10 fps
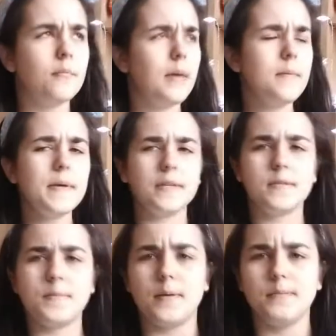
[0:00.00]
Maybe
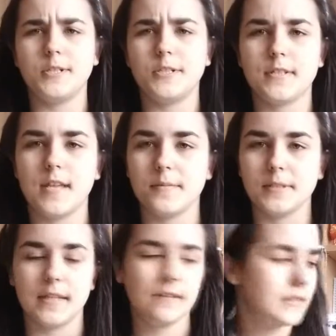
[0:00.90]
he's publishing
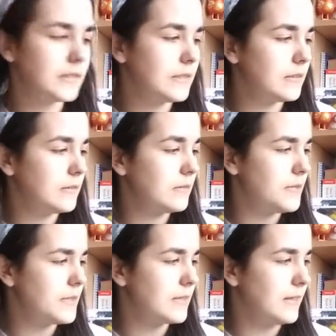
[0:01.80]
something else
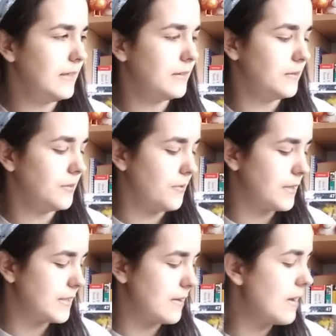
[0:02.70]
recently. No
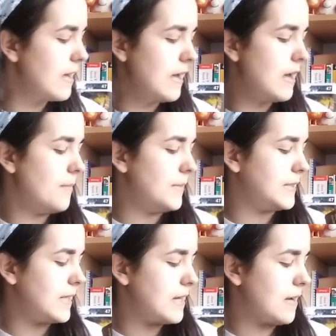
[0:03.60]
idea. But
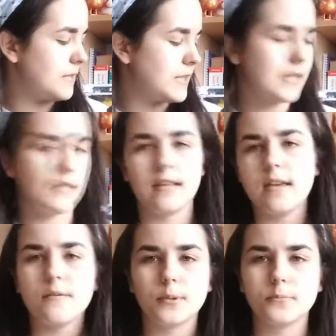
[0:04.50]
yeah, I decided,
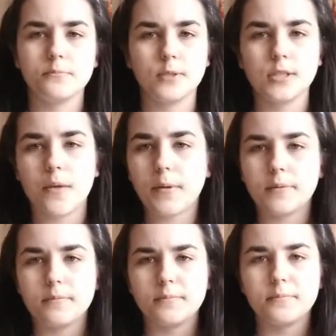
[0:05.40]
yeah, whatever.
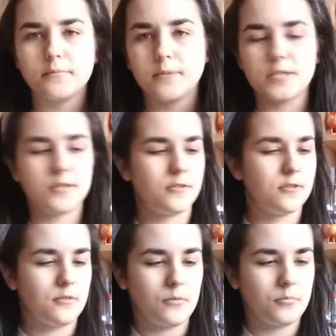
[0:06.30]
I've wanted
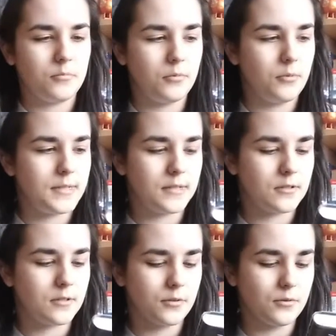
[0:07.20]
to read it
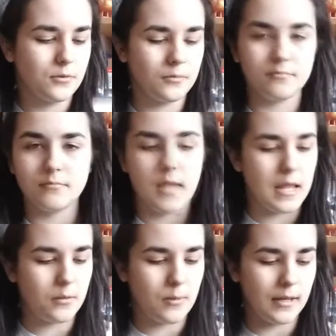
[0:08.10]
soon
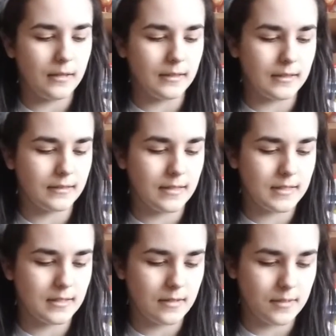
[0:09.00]
anyway. Like
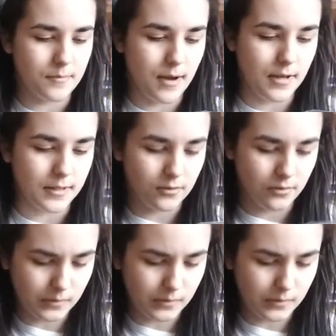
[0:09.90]
let's buy it.